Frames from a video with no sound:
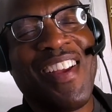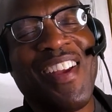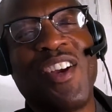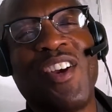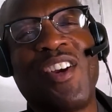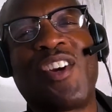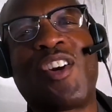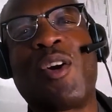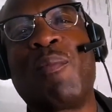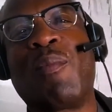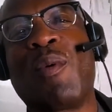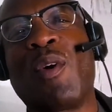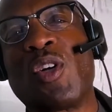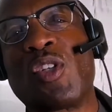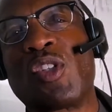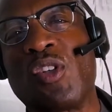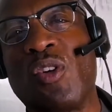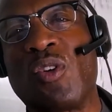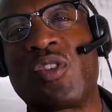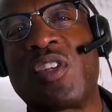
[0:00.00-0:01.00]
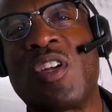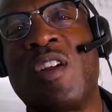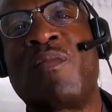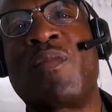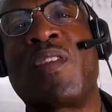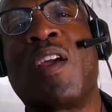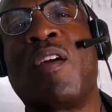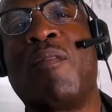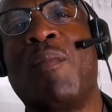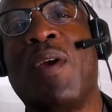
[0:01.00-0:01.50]
Commercials.
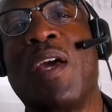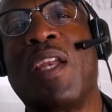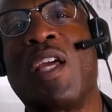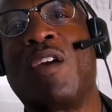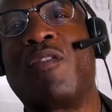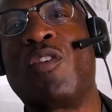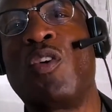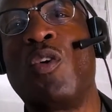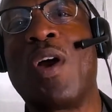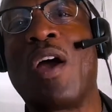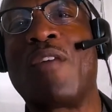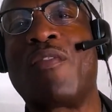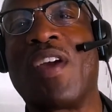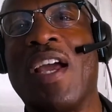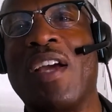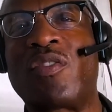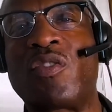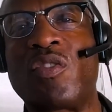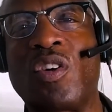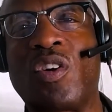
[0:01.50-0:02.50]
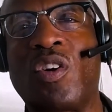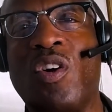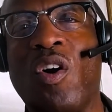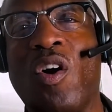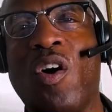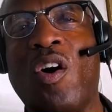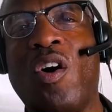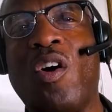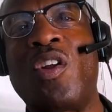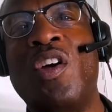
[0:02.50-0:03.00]
Many of you have answered the
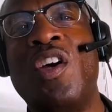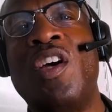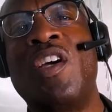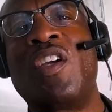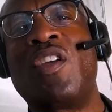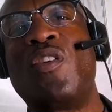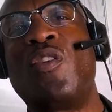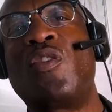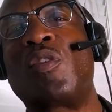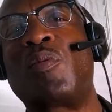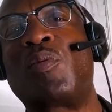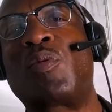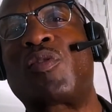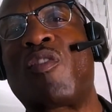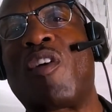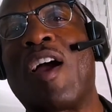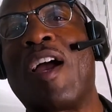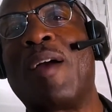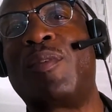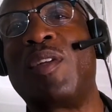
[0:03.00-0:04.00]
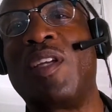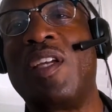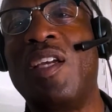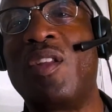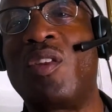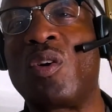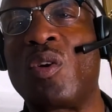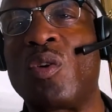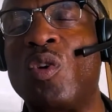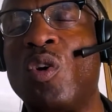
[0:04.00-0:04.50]
call. You subscribe to
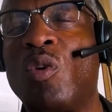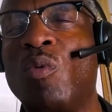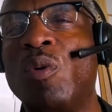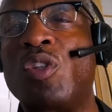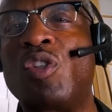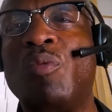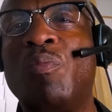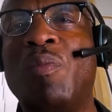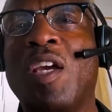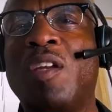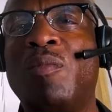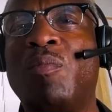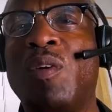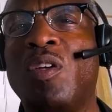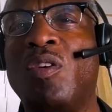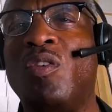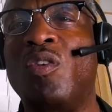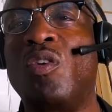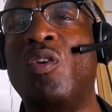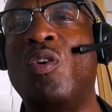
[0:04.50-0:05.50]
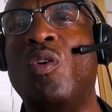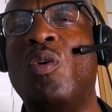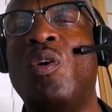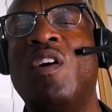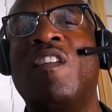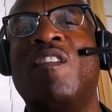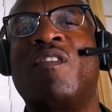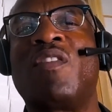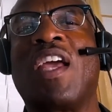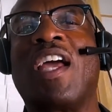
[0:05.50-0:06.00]
either Look What You Made Me Do
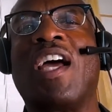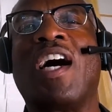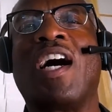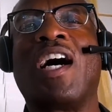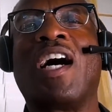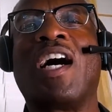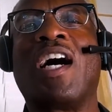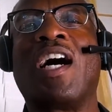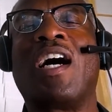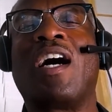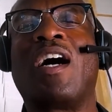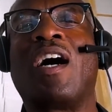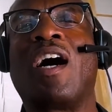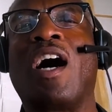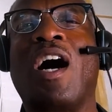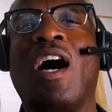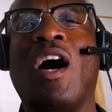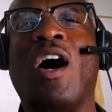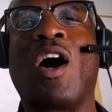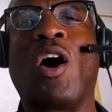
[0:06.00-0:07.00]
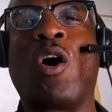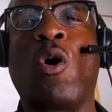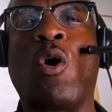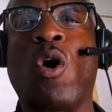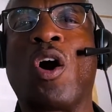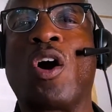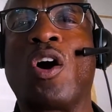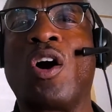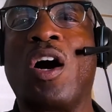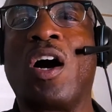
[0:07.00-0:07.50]
or
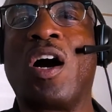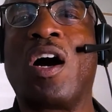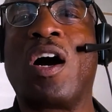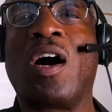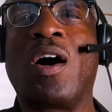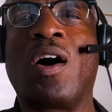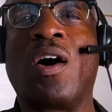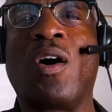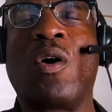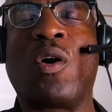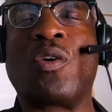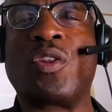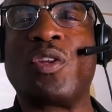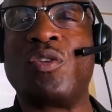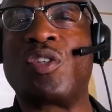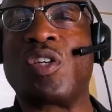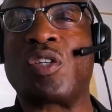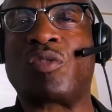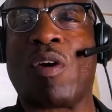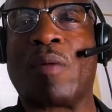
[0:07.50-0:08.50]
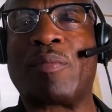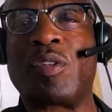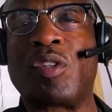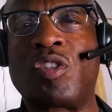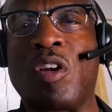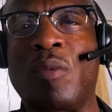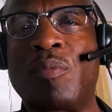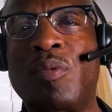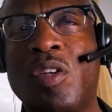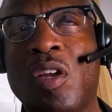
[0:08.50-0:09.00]
the Eugene S.
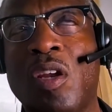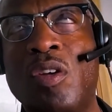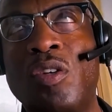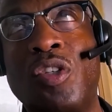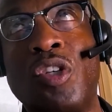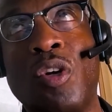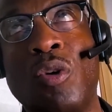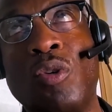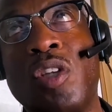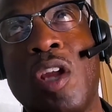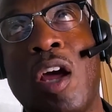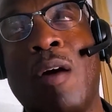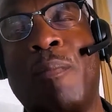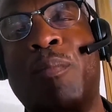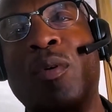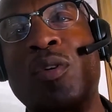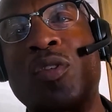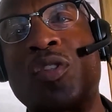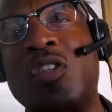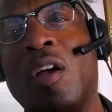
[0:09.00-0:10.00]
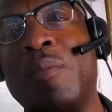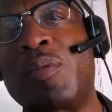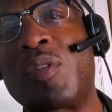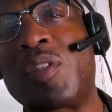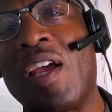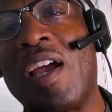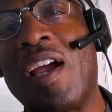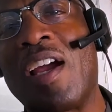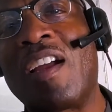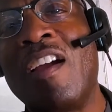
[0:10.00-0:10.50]
Showstopper
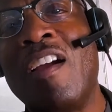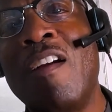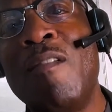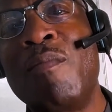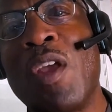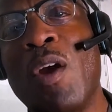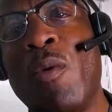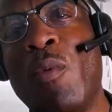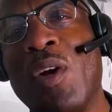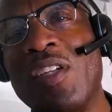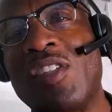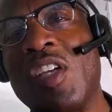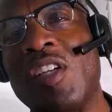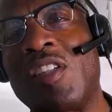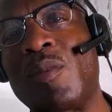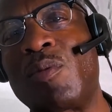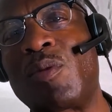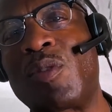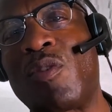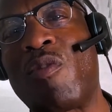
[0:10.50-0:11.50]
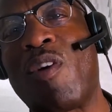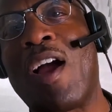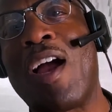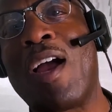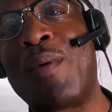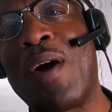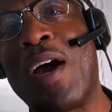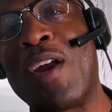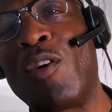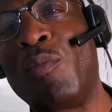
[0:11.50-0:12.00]
Substack. And when I say subscribe,
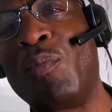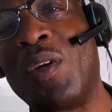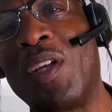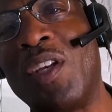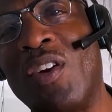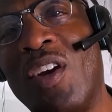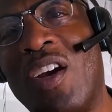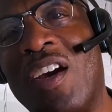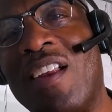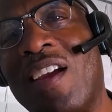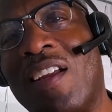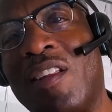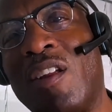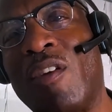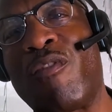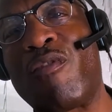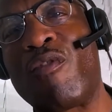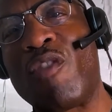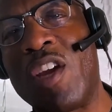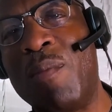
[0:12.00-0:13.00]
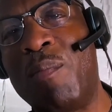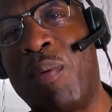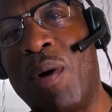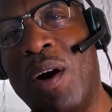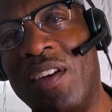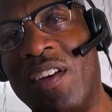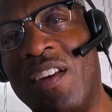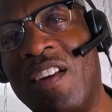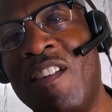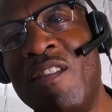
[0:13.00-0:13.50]
I don't mean you click the free
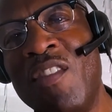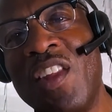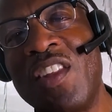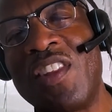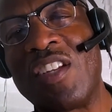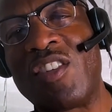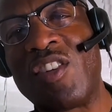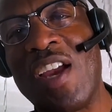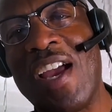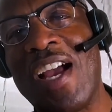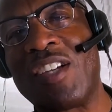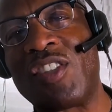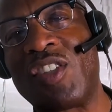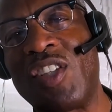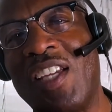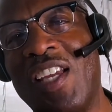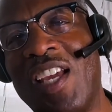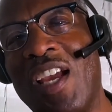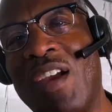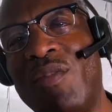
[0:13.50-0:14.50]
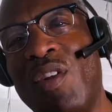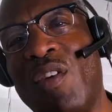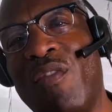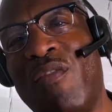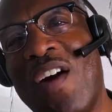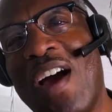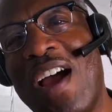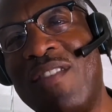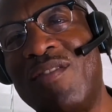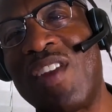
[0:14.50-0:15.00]
button that you actually gave the
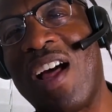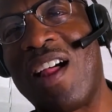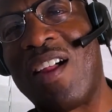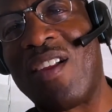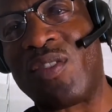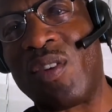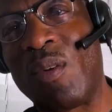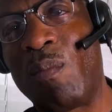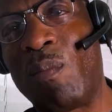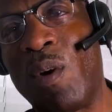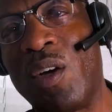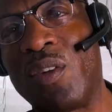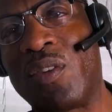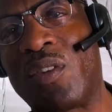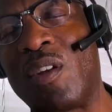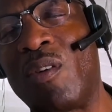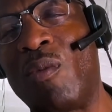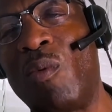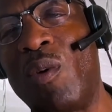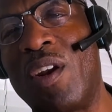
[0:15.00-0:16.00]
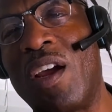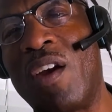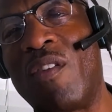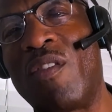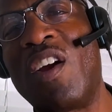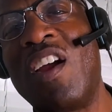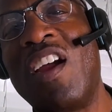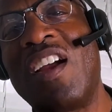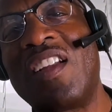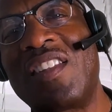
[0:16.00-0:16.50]
$5 a month or
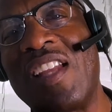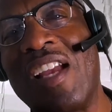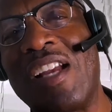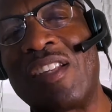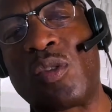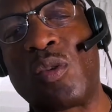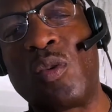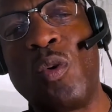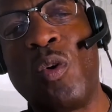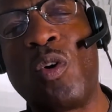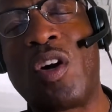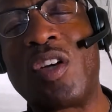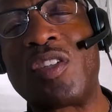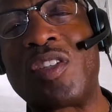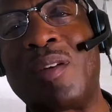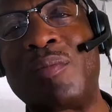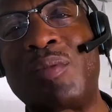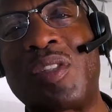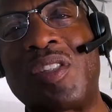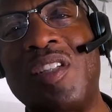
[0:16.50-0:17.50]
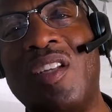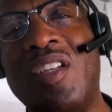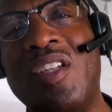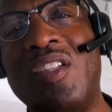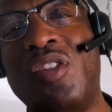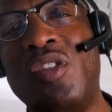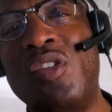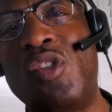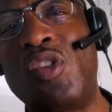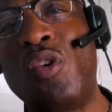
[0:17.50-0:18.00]
whatever. That's cool because I'm still
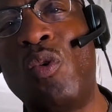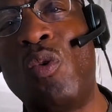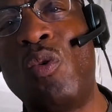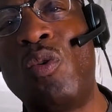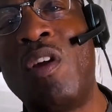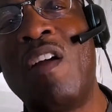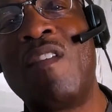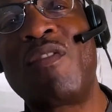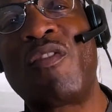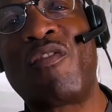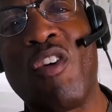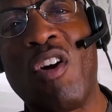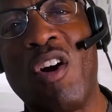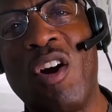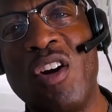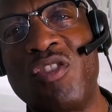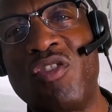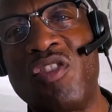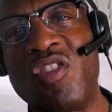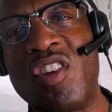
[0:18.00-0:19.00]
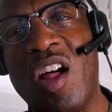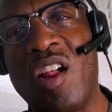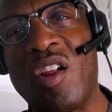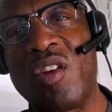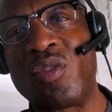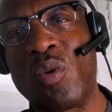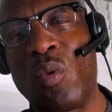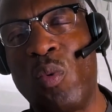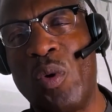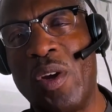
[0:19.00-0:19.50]
into June for
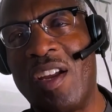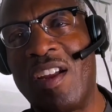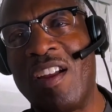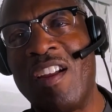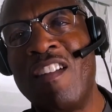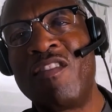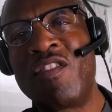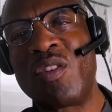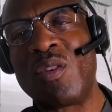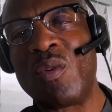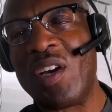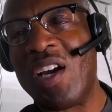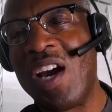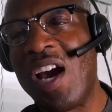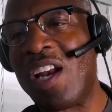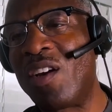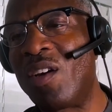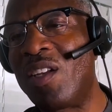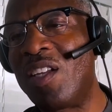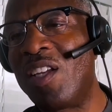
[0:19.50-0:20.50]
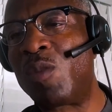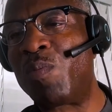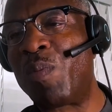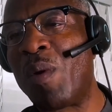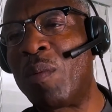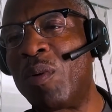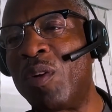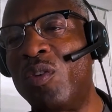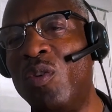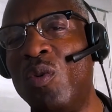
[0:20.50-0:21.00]
$100 a week. So we got to at least be
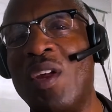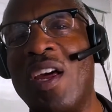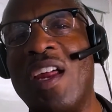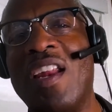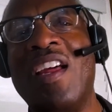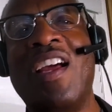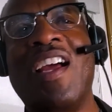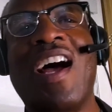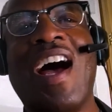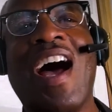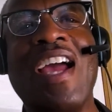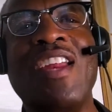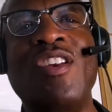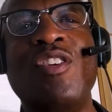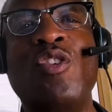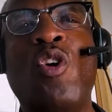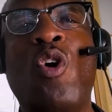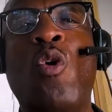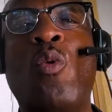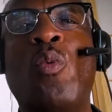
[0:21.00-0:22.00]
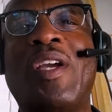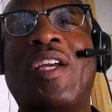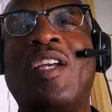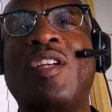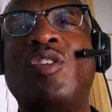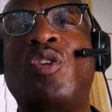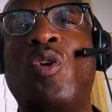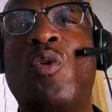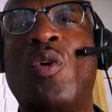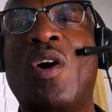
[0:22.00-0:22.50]
able to do that. I know we can
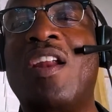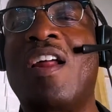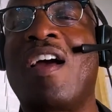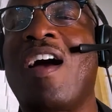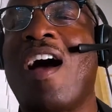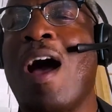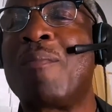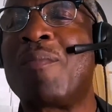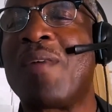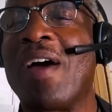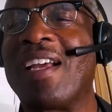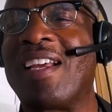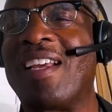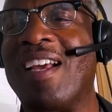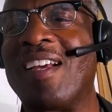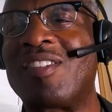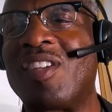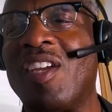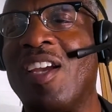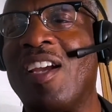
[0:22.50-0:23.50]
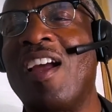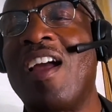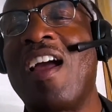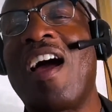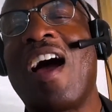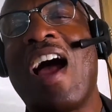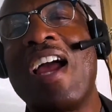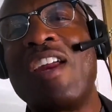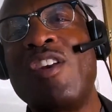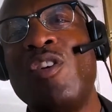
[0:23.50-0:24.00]
do it. I'm not guessing.
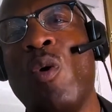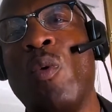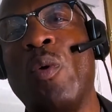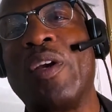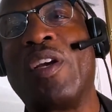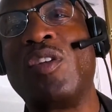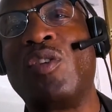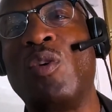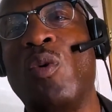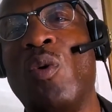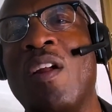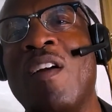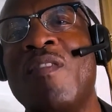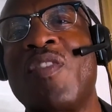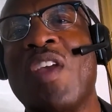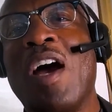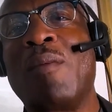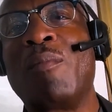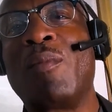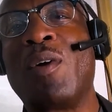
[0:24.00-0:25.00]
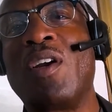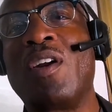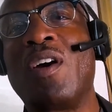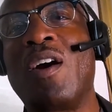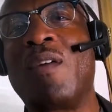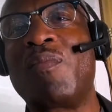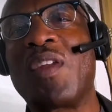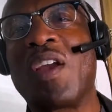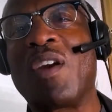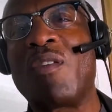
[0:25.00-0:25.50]
I know we could do it. I'm going
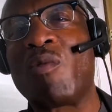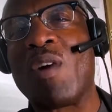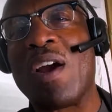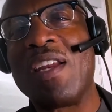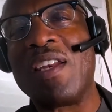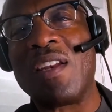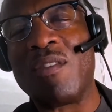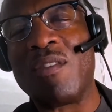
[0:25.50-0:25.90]
to, right